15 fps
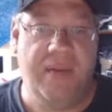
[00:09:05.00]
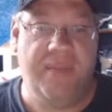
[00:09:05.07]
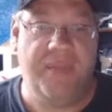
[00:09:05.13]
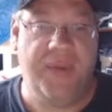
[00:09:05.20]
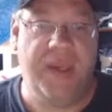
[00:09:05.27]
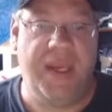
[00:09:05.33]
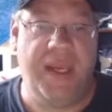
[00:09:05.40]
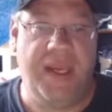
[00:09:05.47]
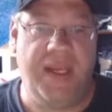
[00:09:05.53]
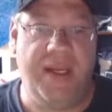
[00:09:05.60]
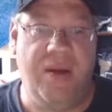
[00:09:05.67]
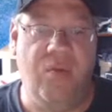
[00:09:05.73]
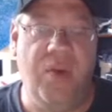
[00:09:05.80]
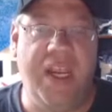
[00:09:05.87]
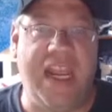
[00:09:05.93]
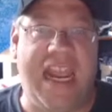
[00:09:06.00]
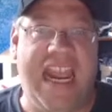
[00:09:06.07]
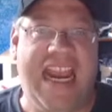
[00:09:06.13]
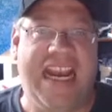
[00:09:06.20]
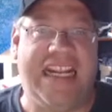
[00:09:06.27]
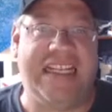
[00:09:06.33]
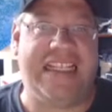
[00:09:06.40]
And we
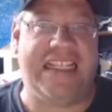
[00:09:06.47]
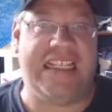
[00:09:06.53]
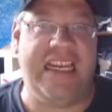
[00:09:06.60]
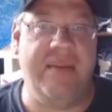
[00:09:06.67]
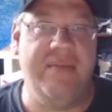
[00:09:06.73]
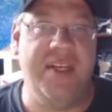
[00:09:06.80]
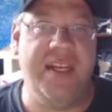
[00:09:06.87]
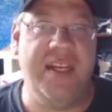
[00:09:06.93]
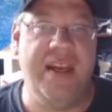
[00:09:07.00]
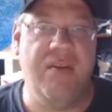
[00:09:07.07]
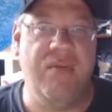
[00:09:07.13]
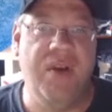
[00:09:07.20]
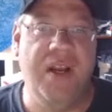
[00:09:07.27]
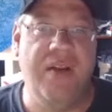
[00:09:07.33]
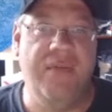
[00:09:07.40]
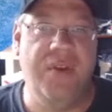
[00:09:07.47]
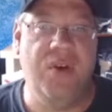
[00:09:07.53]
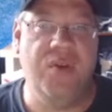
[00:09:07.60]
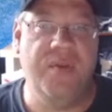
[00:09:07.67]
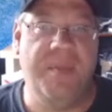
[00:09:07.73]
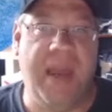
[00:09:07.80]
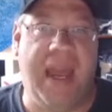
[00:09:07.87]
can't seem to get rid of
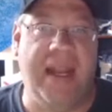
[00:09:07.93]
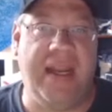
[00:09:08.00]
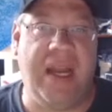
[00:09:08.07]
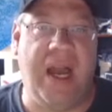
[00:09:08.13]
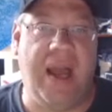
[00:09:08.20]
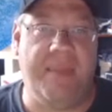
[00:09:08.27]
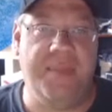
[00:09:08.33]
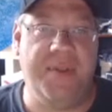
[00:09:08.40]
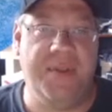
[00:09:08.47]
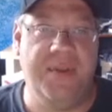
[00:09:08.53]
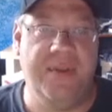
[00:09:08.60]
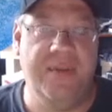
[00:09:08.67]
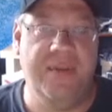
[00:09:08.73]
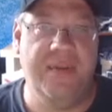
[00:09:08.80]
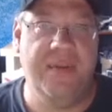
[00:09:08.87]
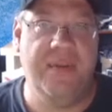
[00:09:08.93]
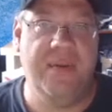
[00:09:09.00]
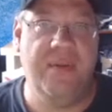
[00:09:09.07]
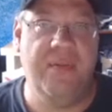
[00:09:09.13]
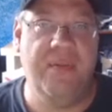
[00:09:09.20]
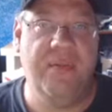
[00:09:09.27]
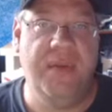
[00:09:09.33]
those bad cops.
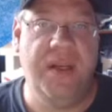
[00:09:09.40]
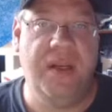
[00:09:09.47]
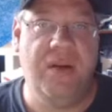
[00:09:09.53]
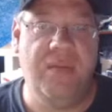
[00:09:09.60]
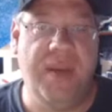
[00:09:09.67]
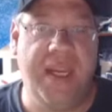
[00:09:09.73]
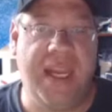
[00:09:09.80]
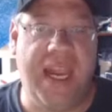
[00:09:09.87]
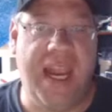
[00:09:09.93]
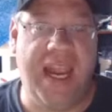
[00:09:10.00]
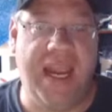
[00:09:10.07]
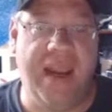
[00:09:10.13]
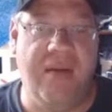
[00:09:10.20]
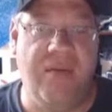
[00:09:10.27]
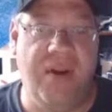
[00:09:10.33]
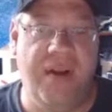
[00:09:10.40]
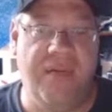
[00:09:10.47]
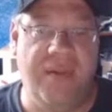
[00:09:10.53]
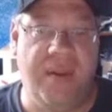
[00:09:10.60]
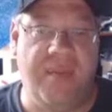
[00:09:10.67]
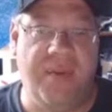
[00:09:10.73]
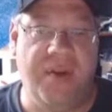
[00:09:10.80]
You know, we can't get rid of
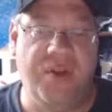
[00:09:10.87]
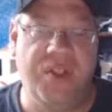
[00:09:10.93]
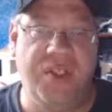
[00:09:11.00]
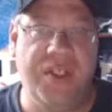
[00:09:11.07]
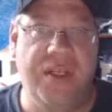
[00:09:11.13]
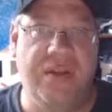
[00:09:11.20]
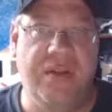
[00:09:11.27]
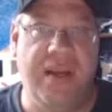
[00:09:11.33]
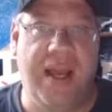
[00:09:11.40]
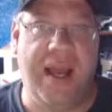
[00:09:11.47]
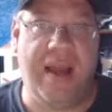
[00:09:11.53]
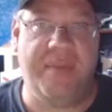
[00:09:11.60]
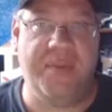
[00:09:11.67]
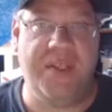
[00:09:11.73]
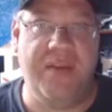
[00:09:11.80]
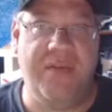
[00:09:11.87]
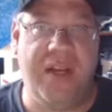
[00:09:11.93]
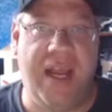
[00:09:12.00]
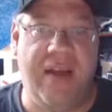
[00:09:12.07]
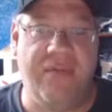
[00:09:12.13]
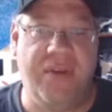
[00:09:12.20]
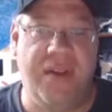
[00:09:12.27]
them. They're still cops even
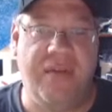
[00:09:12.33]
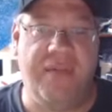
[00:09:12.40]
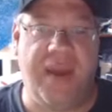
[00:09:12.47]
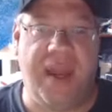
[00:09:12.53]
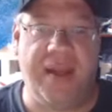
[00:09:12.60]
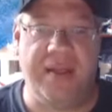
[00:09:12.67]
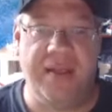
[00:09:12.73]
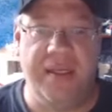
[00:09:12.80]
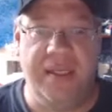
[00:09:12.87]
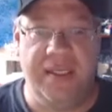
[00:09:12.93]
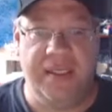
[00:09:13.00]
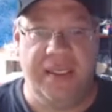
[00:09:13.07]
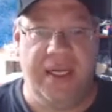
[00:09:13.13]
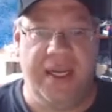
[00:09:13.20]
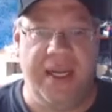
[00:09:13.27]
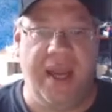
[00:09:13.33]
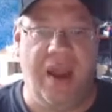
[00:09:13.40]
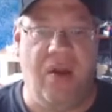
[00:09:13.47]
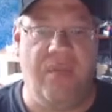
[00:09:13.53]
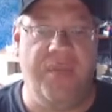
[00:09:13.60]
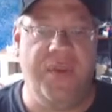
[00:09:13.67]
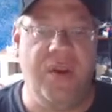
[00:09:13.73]
after the fact.
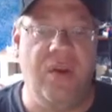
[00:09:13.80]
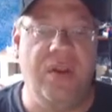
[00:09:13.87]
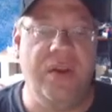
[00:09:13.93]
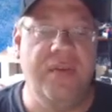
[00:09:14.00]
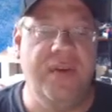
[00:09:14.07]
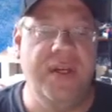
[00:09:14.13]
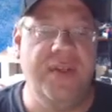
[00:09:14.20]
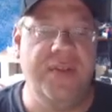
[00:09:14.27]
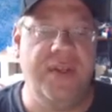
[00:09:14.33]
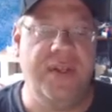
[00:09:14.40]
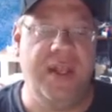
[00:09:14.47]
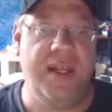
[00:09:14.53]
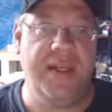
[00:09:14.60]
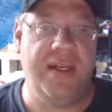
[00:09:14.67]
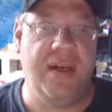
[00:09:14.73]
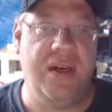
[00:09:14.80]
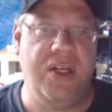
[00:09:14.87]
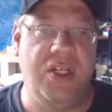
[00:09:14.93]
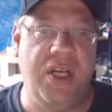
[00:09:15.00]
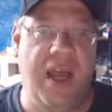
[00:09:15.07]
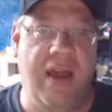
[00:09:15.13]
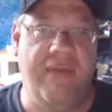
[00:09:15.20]
Now, the only reason that Derek
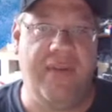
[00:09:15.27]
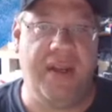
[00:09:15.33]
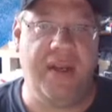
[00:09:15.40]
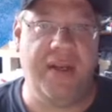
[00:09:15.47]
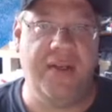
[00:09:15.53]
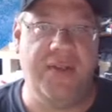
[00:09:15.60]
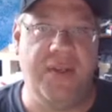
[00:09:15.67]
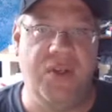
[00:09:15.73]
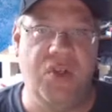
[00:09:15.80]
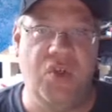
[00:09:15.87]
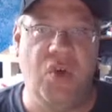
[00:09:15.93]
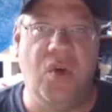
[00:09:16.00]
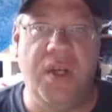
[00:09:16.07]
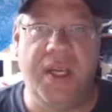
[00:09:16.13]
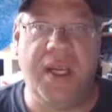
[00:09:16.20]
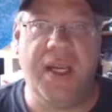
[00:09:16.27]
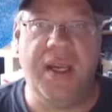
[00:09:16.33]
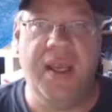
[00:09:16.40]
Chauvin is enjoying